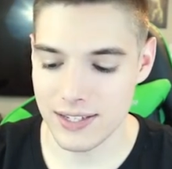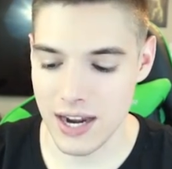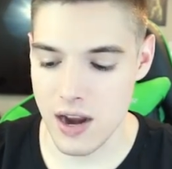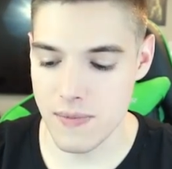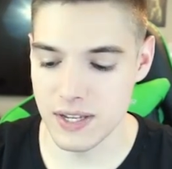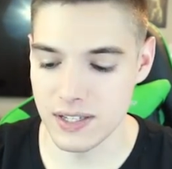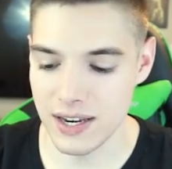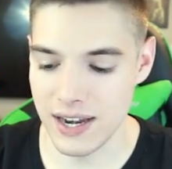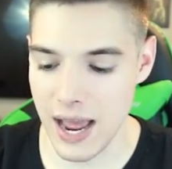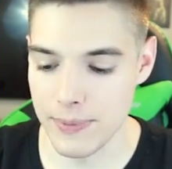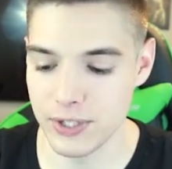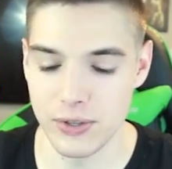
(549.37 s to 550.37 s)
Skyrim is an
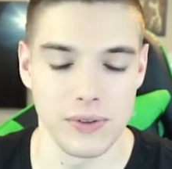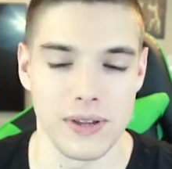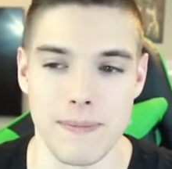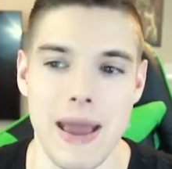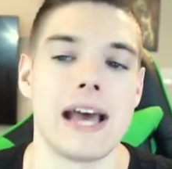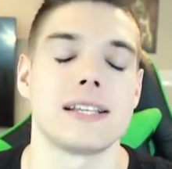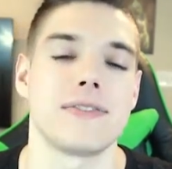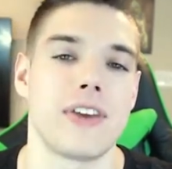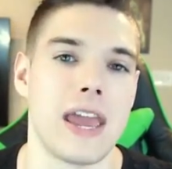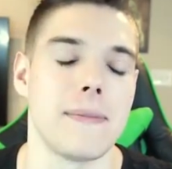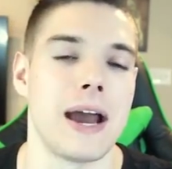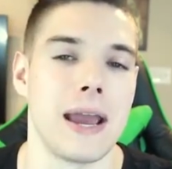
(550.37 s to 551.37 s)
absolutely massive game.